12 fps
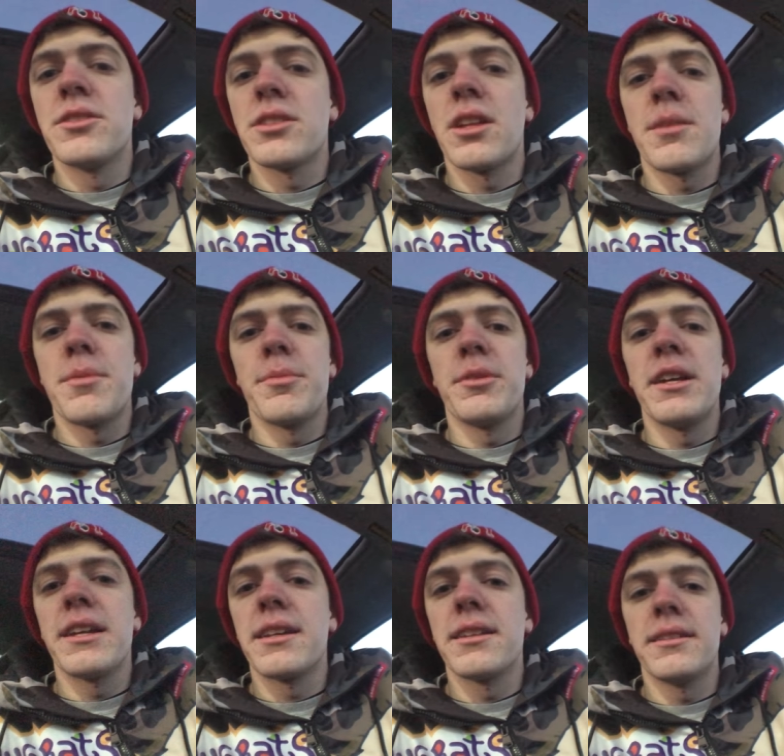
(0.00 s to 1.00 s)
Just a lot of people
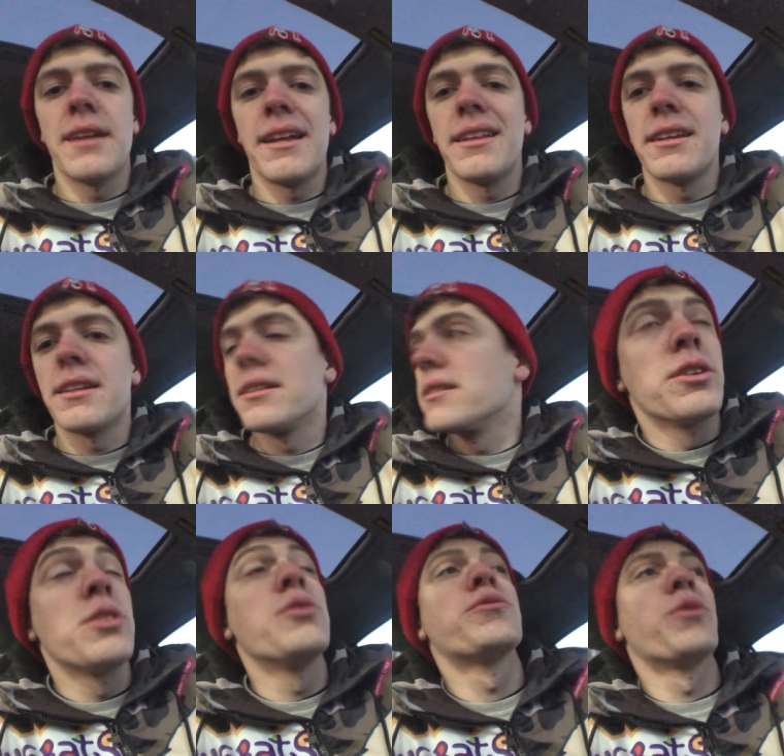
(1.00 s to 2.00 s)
like it. I like it. You
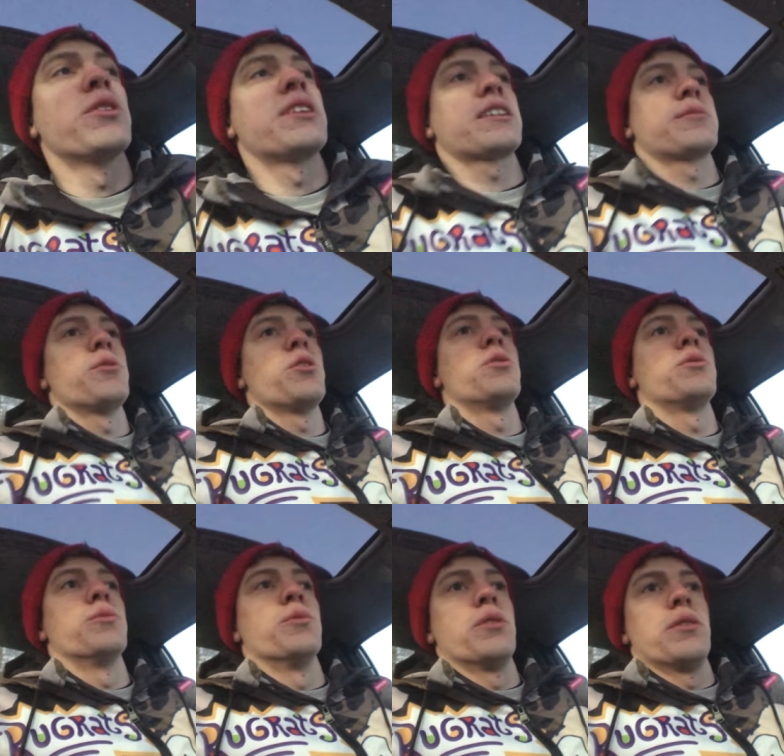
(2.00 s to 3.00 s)
can use vortex
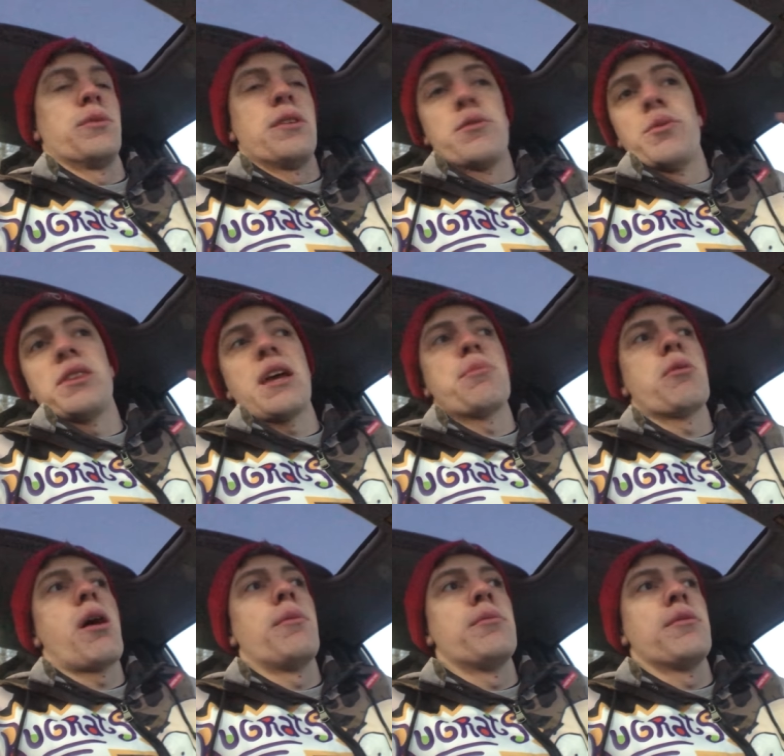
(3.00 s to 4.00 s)
mode even with that
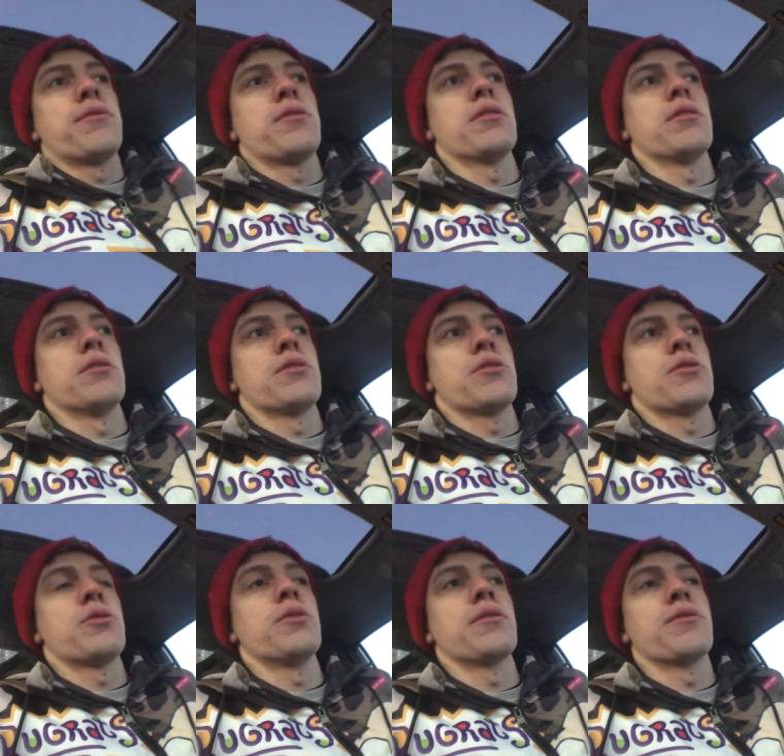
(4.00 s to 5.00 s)
problem if you're
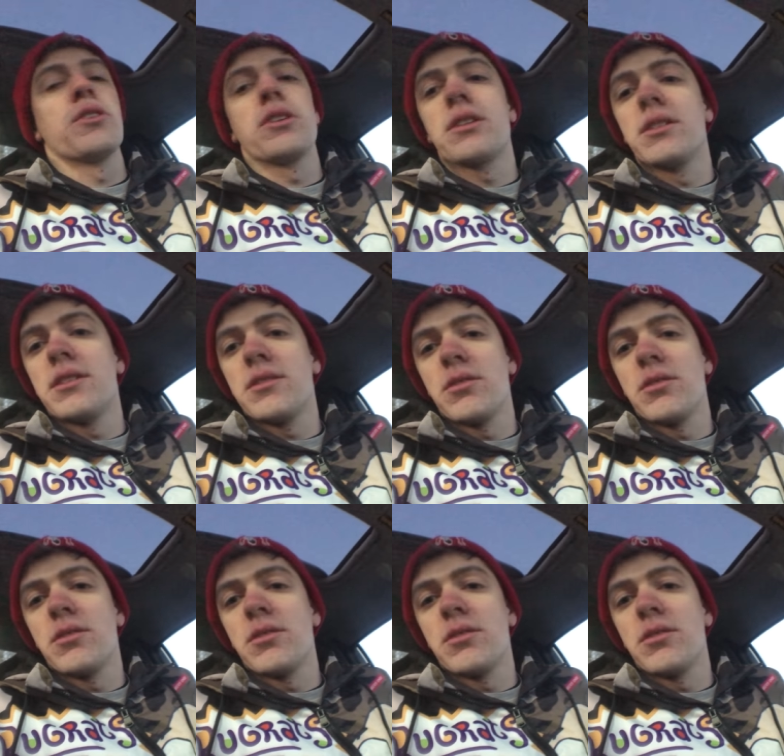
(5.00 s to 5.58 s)
shooting vertically.